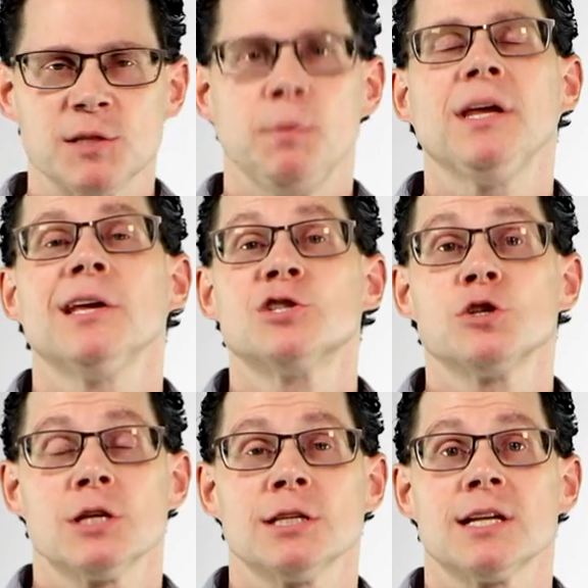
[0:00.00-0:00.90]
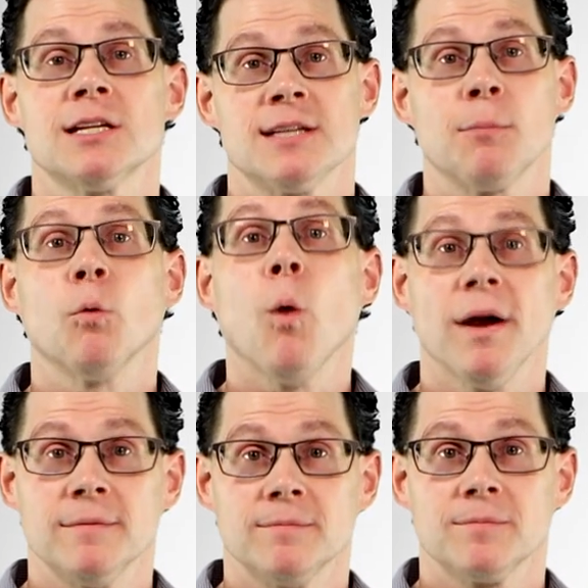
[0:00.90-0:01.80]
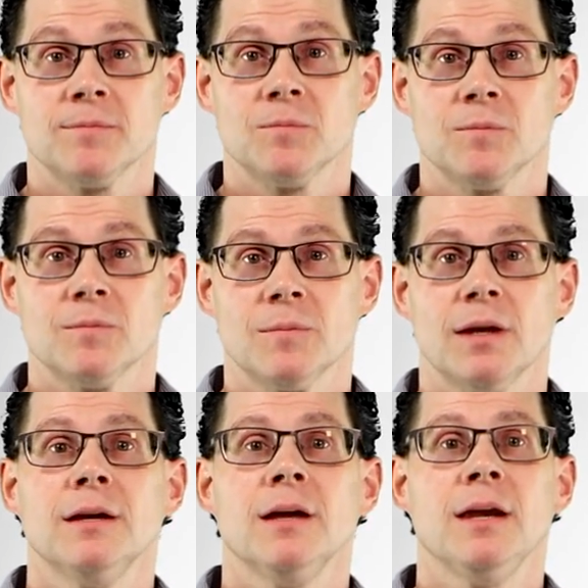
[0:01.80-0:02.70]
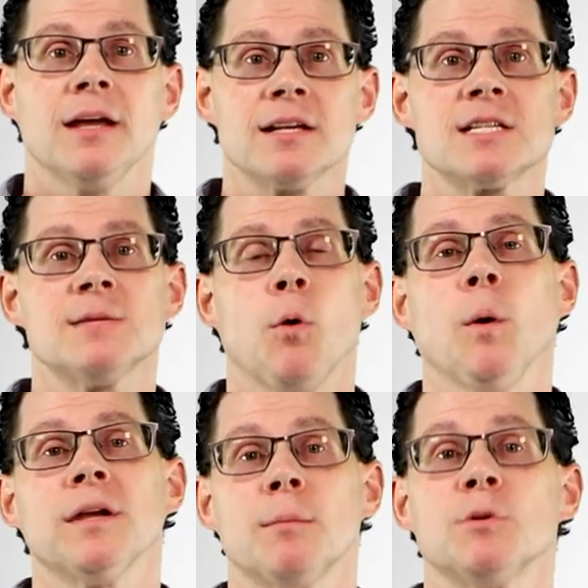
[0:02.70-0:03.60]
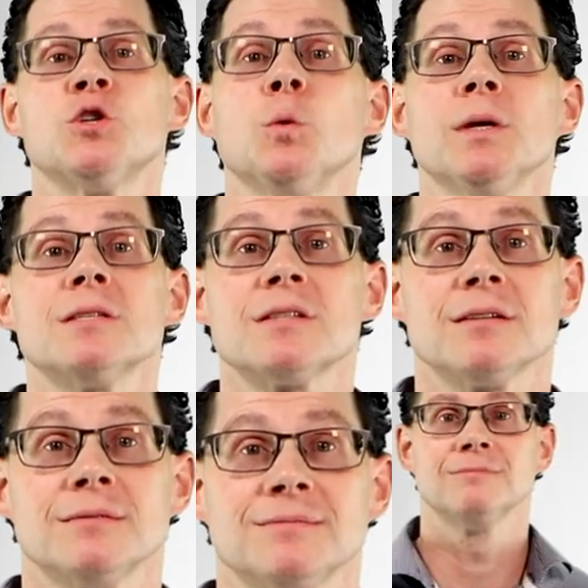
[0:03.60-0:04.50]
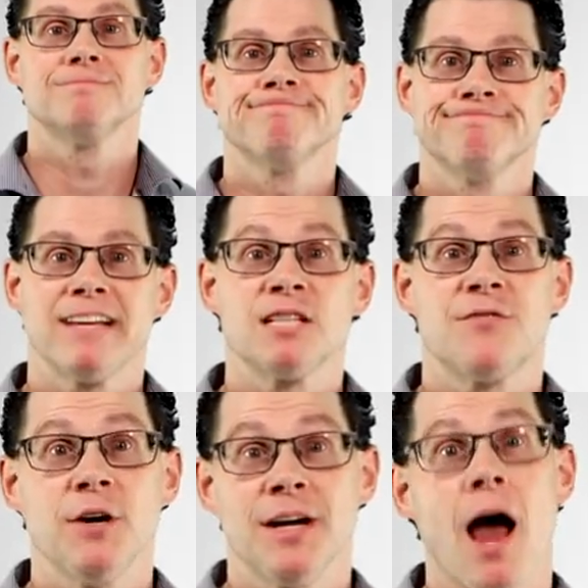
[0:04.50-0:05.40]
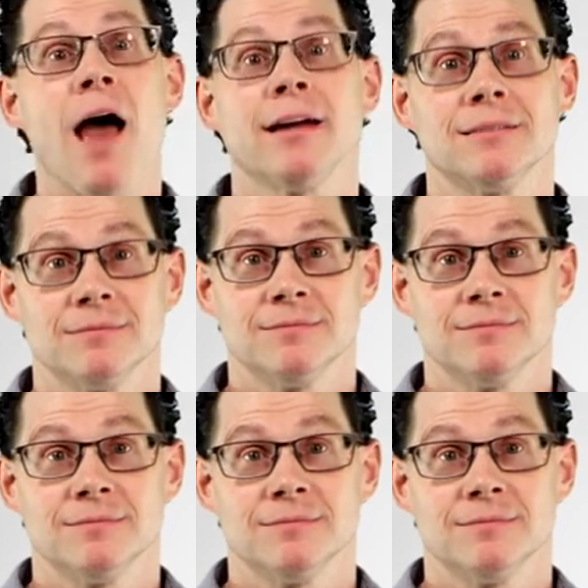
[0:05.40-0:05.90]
speaking is usually listed as number one. Any guesses about what number two is? It's fear of dying.